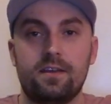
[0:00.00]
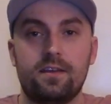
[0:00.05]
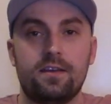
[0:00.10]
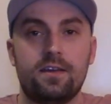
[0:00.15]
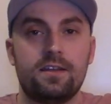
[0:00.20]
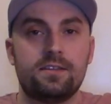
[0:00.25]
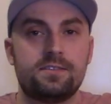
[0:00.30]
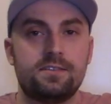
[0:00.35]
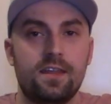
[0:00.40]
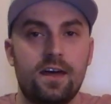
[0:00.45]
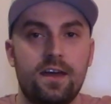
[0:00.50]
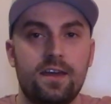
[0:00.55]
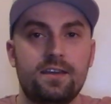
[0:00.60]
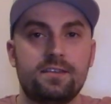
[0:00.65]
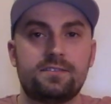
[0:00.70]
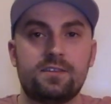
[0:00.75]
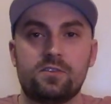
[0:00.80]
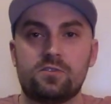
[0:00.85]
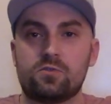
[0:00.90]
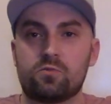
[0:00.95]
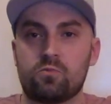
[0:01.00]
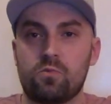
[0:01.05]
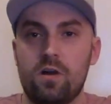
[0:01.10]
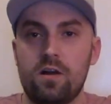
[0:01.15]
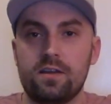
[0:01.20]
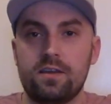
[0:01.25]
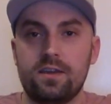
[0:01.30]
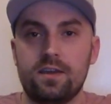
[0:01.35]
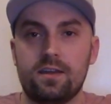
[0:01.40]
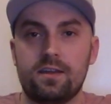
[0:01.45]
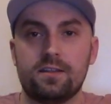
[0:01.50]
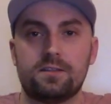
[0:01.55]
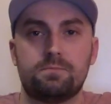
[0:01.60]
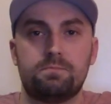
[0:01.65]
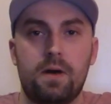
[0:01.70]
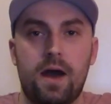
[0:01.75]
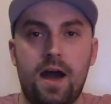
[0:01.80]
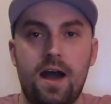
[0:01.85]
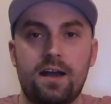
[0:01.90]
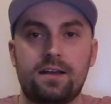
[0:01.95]
It's nice, it's rugged, it's
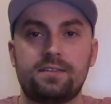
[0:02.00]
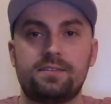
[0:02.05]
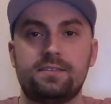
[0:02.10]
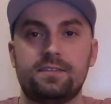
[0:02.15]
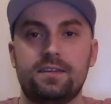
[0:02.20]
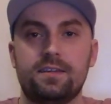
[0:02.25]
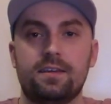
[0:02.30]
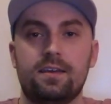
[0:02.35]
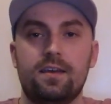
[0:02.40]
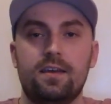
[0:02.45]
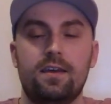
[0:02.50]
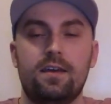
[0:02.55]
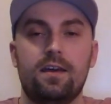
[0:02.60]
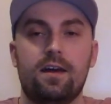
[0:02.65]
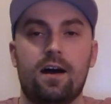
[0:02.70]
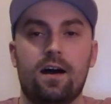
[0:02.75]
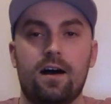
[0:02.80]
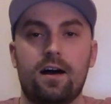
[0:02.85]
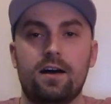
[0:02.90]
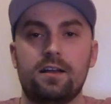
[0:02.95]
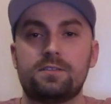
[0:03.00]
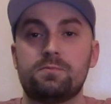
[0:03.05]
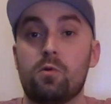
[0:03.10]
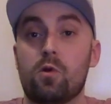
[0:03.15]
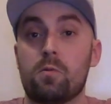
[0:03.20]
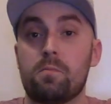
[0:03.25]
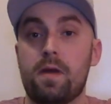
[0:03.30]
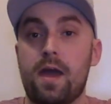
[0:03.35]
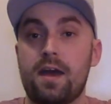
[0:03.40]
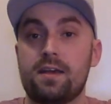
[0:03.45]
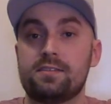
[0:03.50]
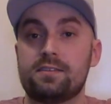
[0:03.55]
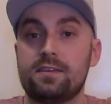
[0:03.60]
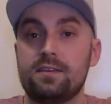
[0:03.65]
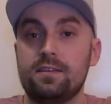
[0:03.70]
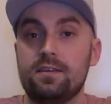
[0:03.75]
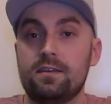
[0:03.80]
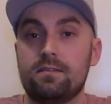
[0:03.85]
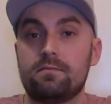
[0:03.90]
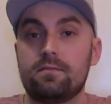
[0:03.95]
boxy, it's more
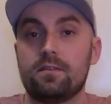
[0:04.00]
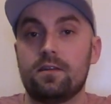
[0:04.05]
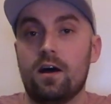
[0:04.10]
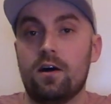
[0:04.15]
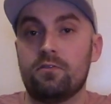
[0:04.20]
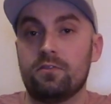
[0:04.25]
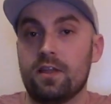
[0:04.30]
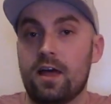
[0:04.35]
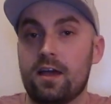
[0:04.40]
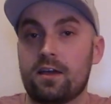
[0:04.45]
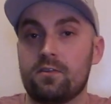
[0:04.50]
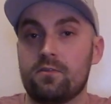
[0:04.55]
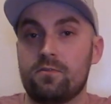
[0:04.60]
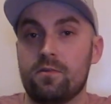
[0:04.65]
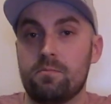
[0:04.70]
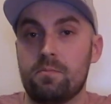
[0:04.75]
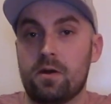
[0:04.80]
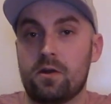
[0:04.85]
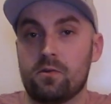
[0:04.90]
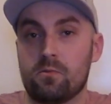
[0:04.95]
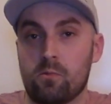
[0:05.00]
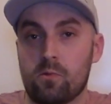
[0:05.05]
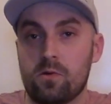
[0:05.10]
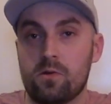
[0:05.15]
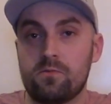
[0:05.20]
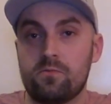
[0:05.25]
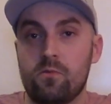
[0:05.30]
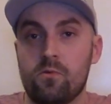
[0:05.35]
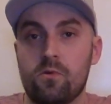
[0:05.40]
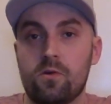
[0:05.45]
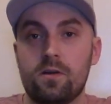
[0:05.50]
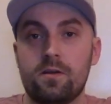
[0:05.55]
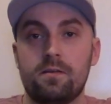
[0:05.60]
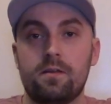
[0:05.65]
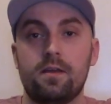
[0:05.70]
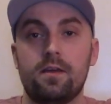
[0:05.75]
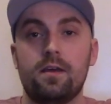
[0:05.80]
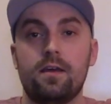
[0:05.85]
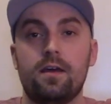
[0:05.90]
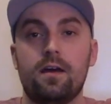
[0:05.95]
masculine, of lack of a better word for it.